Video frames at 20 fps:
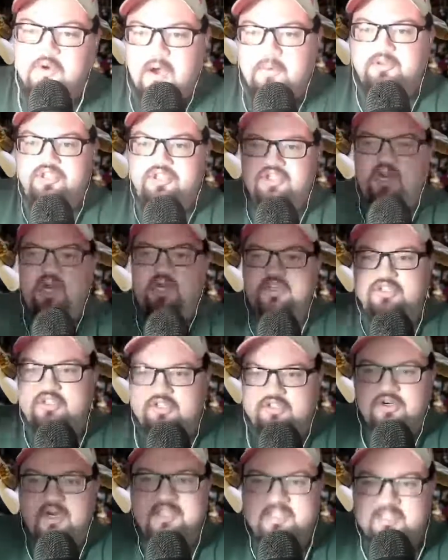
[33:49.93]
I was trying to
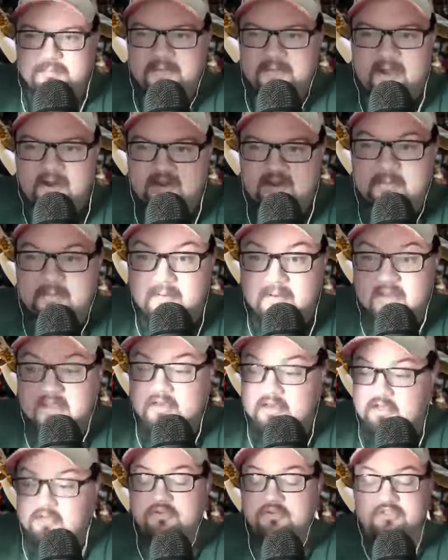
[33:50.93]
stress about him
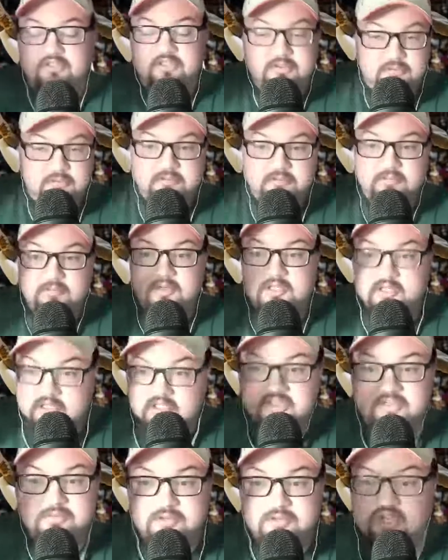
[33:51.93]
in Houston
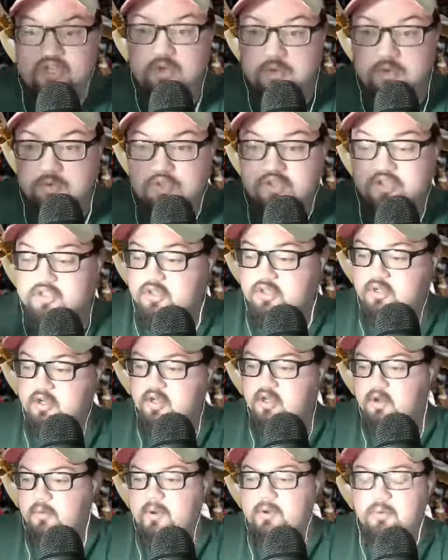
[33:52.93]
is huge.
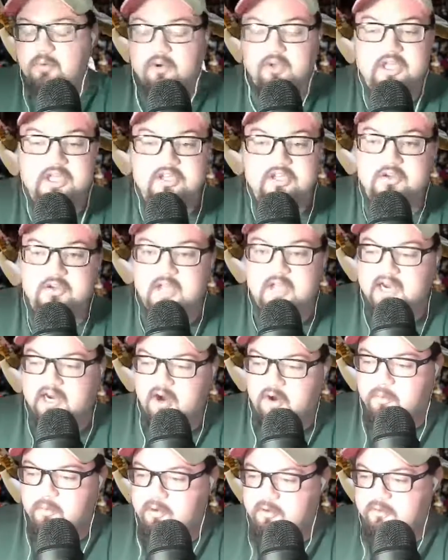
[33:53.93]
We really do like
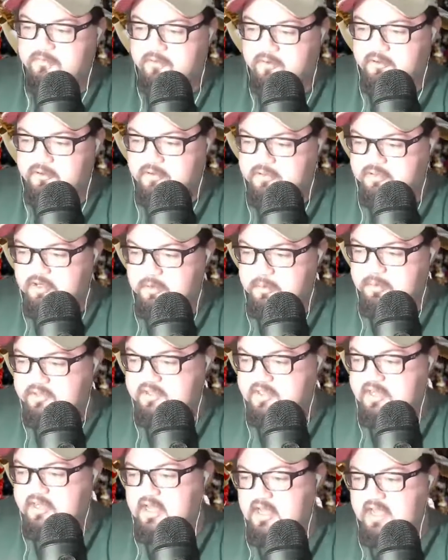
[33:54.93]
our Will Fuller. So
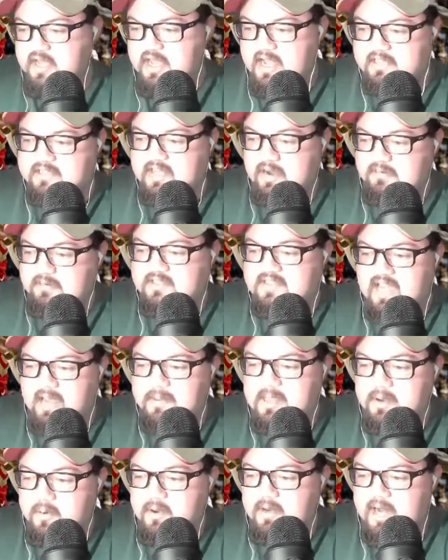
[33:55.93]
it's every time
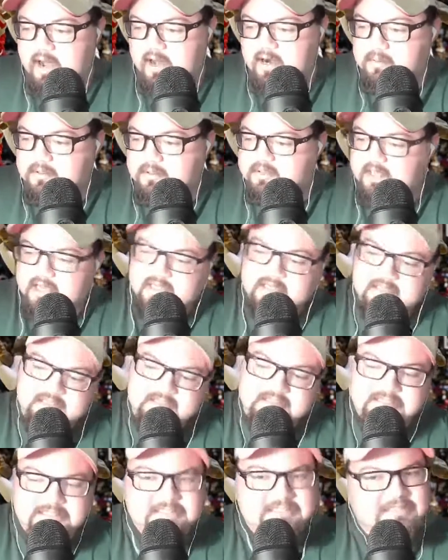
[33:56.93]
he went out, it was like,
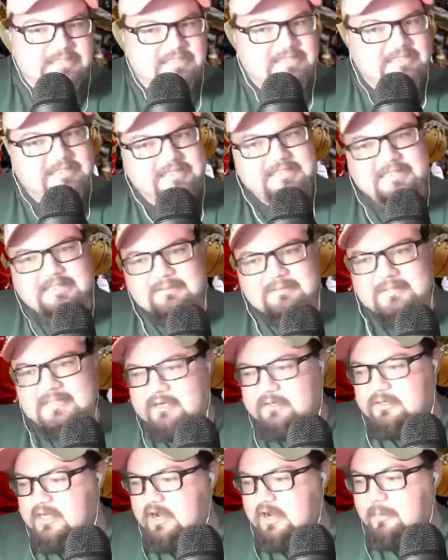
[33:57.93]
we
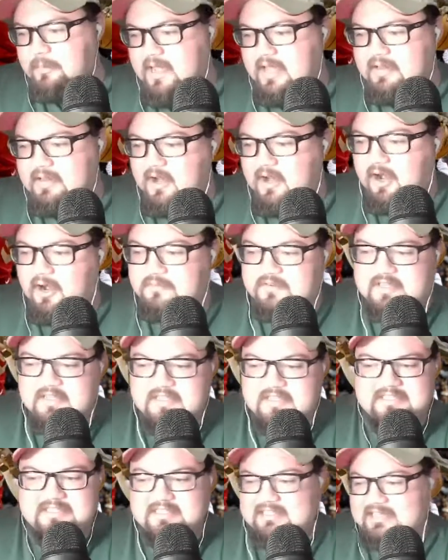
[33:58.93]
don't know, man. The offense,
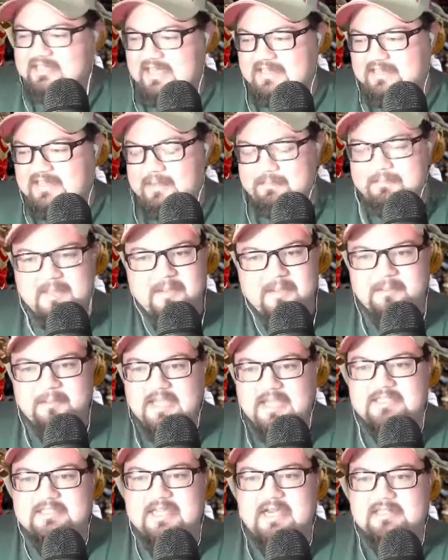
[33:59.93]
it's just not that big
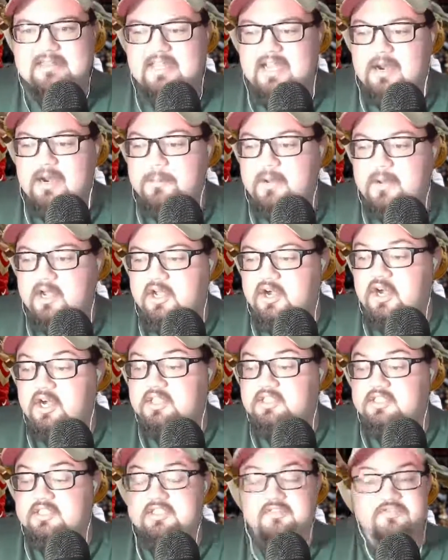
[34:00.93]
play's not there. But
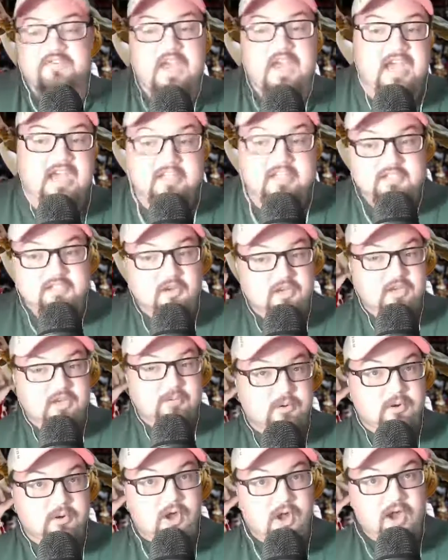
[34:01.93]
Cooks is fast. Don't
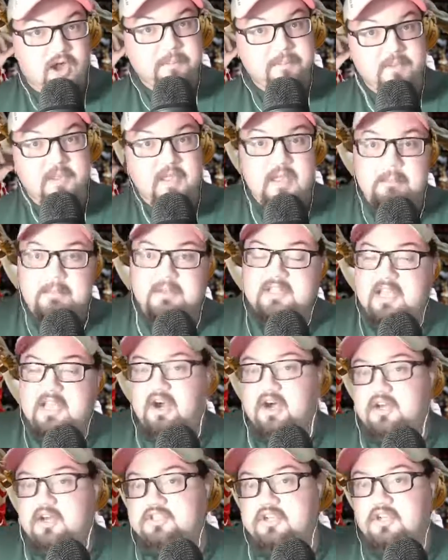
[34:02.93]
wrong. But they
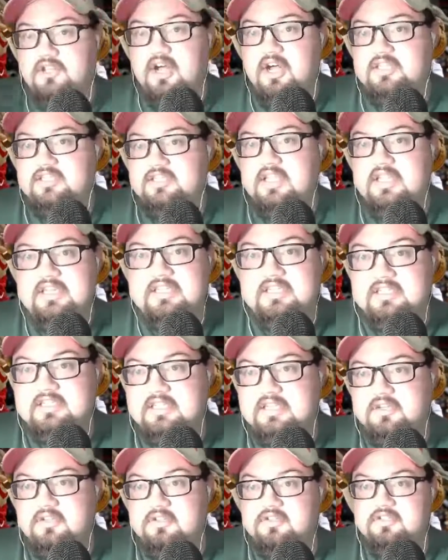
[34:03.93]
also lost Kenny
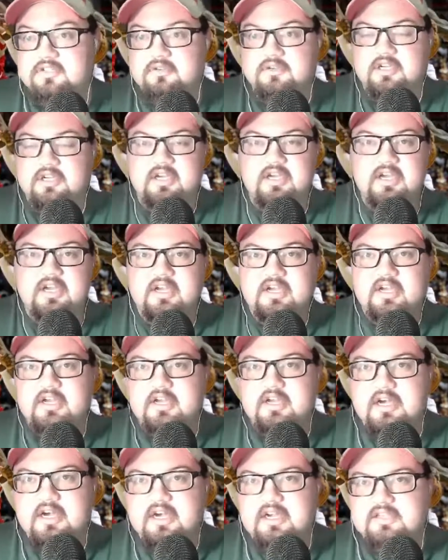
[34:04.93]
Stills due to
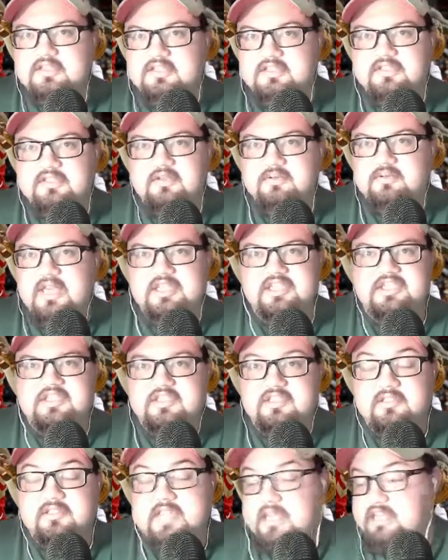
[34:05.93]
they
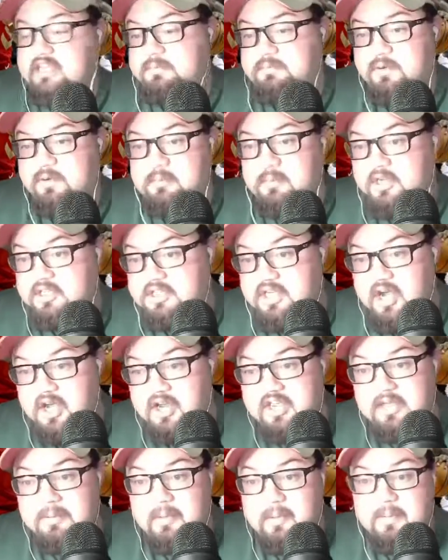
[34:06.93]
just pretty much cut him.
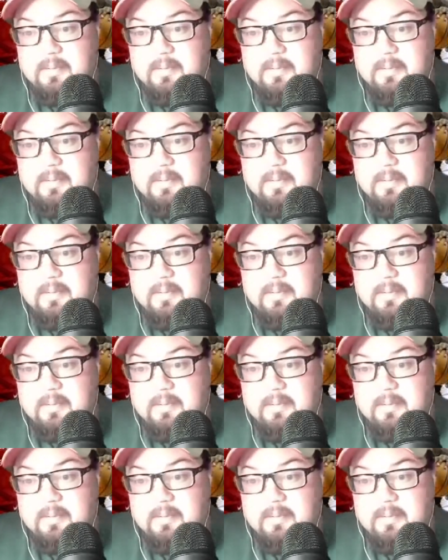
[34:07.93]
He